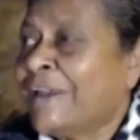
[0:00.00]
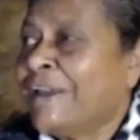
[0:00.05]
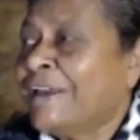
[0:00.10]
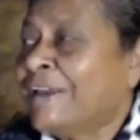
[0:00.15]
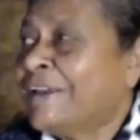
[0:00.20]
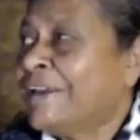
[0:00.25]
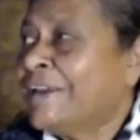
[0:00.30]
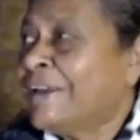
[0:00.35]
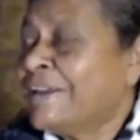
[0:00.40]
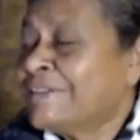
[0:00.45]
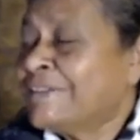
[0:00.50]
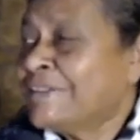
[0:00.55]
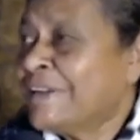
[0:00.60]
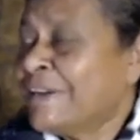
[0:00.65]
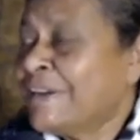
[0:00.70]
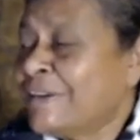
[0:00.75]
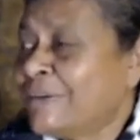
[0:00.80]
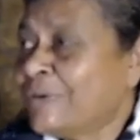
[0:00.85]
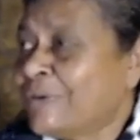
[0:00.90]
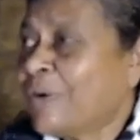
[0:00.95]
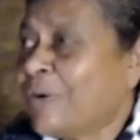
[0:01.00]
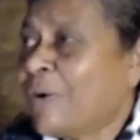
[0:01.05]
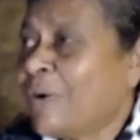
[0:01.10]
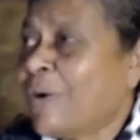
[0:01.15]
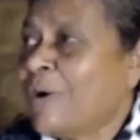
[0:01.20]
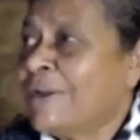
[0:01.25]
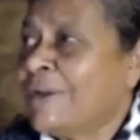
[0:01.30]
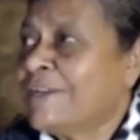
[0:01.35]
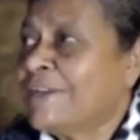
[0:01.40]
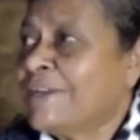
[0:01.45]
listening to
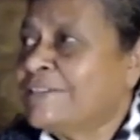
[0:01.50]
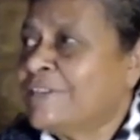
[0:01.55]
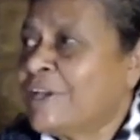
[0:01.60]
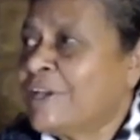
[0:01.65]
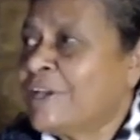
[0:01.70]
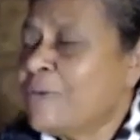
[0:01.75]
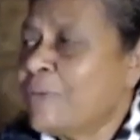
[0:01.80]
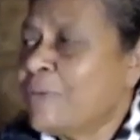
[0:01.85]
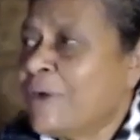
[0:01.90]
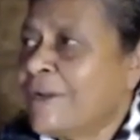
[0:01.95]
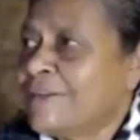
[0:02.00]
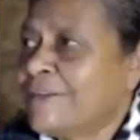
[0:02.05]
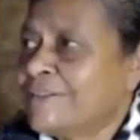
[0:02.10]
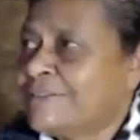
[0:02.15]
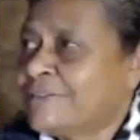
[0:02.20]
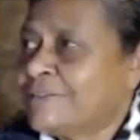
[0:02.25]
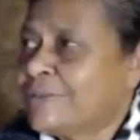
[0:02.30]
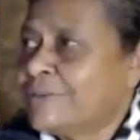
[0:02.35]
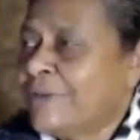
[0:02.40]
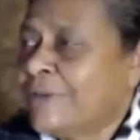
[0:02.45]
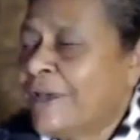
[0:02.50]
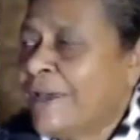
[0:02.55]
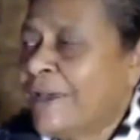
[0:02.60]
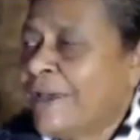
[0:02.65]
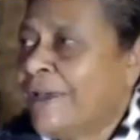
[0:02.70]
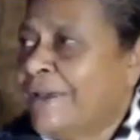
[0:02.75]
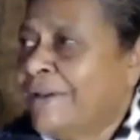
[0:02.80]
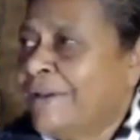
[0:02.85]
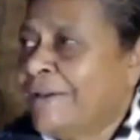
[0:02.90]
all the achievements today